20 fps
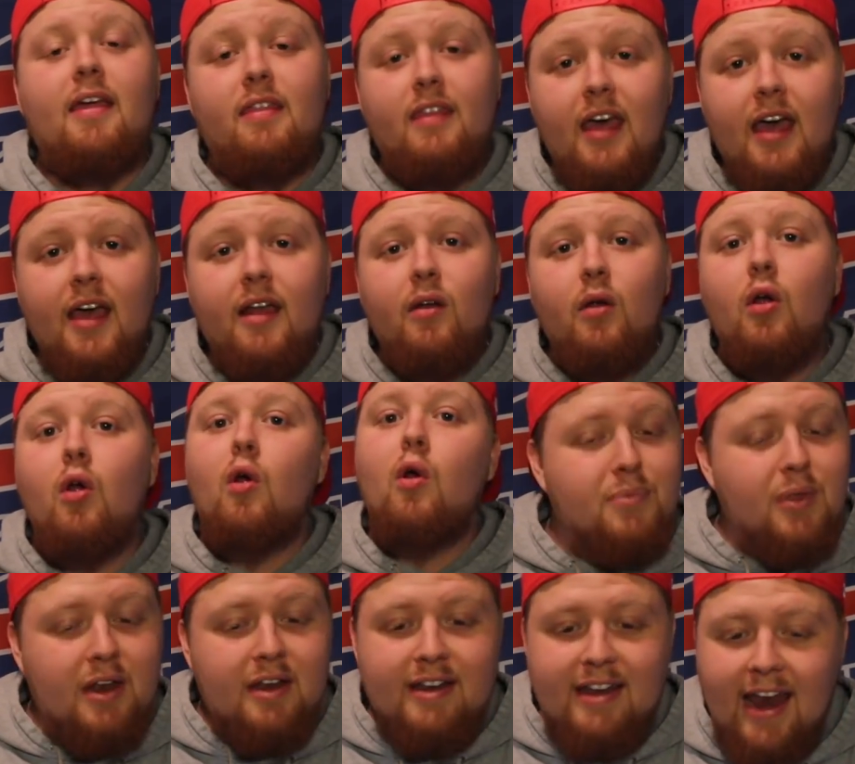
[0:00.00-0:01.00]
And then
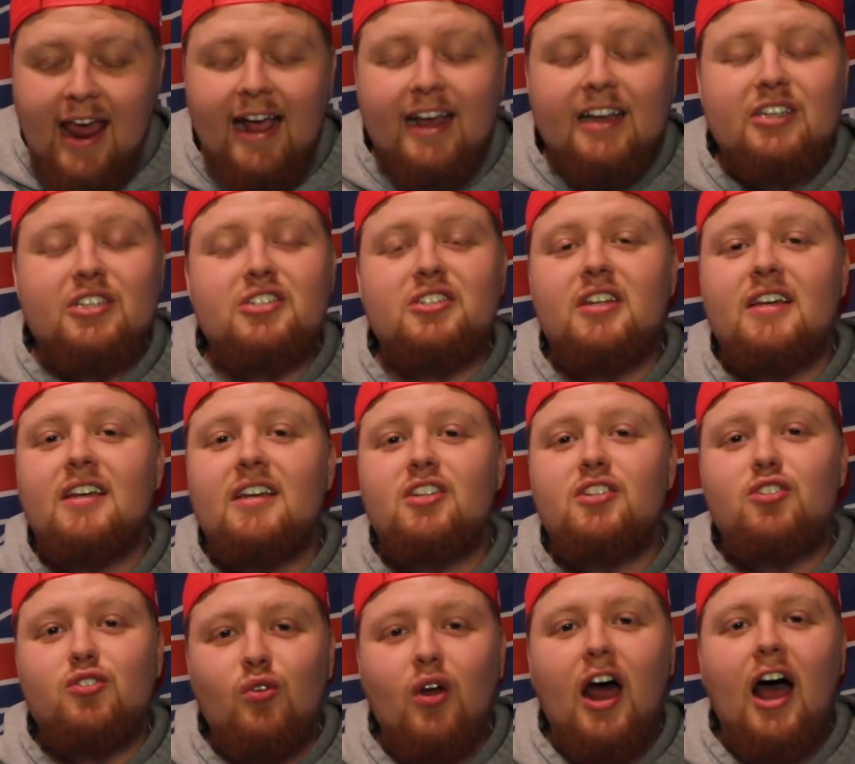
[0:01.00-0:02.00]
the next
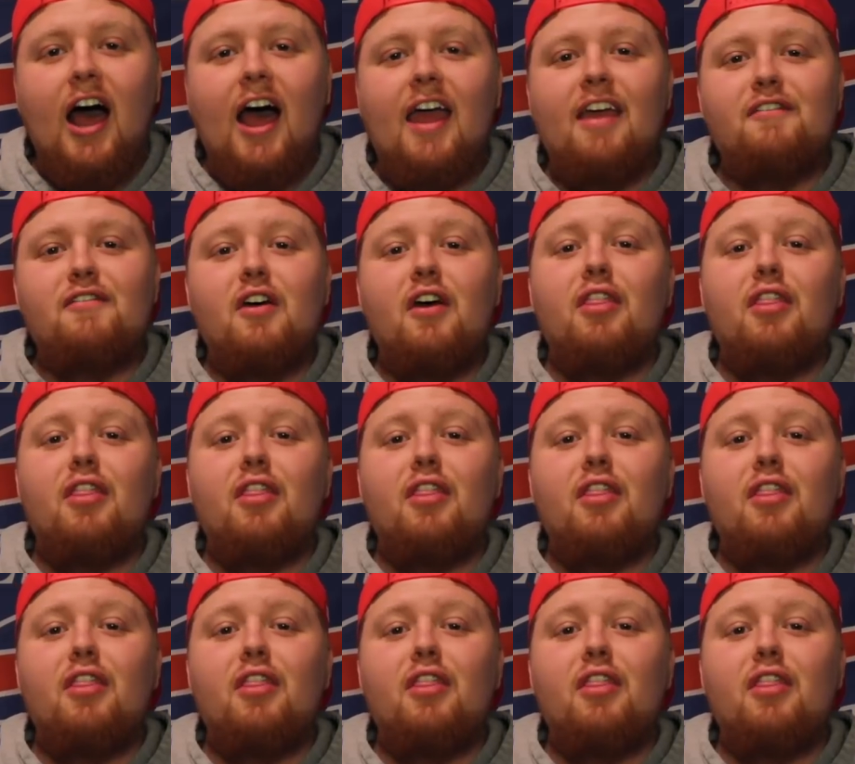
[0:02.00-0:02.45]
drive